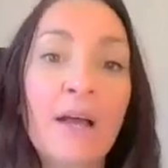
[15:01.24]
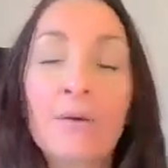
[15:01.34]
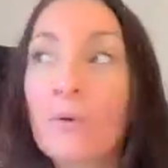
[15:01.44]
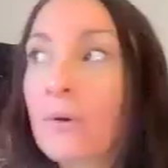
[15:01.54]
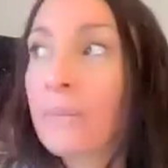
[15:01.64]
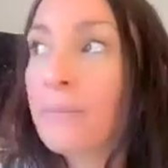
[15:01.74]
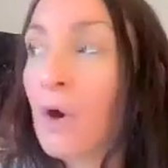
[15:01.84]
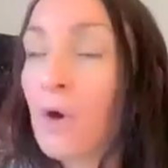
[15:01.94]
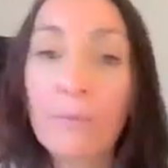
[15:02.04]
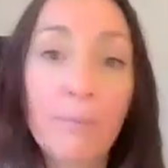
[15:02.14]
down, or
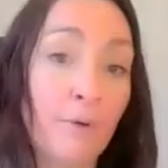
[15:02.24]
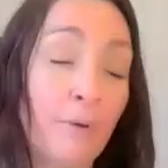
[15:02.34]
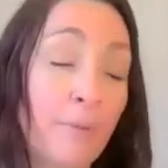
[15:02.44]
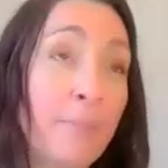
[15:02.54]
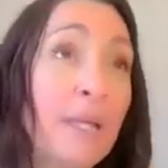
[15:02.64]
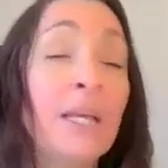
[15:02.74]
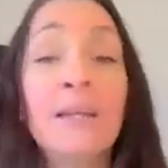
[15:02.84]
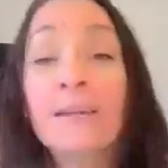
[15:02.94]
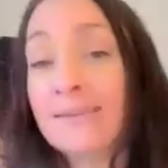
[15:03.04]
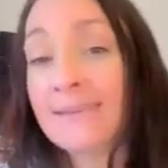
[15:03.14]
oh, poor
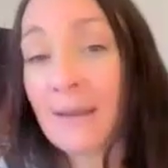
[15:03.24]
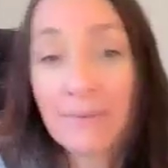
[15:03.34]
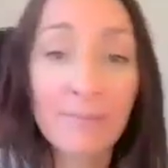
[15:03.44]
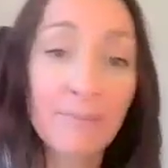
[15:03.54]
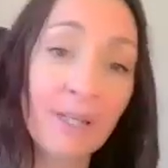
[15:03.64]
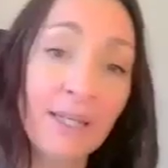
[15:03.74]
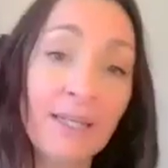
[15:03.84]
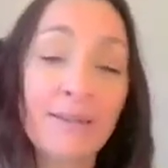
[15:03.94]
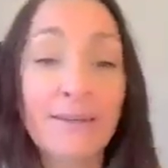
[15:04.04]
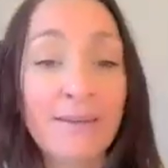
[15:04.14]
me, this happened to
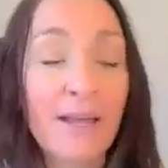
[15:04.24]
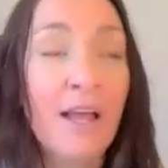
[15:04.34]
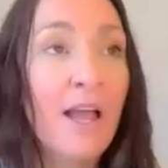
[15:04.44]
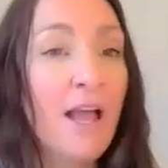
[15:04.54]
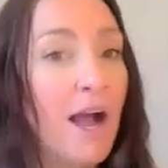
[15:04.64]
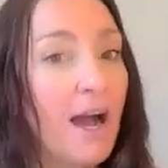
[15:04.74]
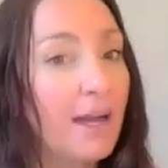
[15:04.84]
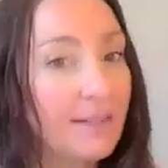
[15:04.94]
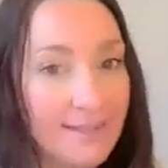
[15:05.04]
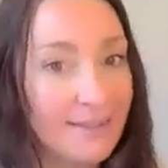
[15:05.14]
me, da, da, da.
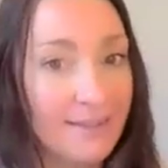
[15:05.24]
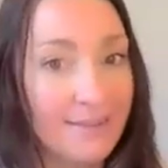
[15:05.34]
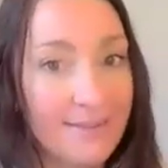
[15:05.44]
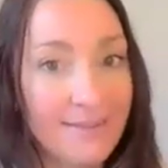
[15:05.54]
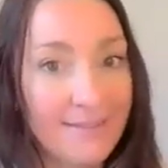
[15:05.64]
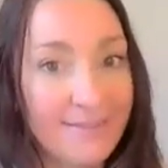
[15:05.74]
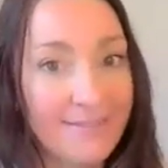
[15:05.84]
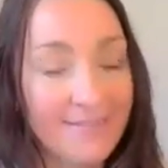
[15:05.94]
I didn't,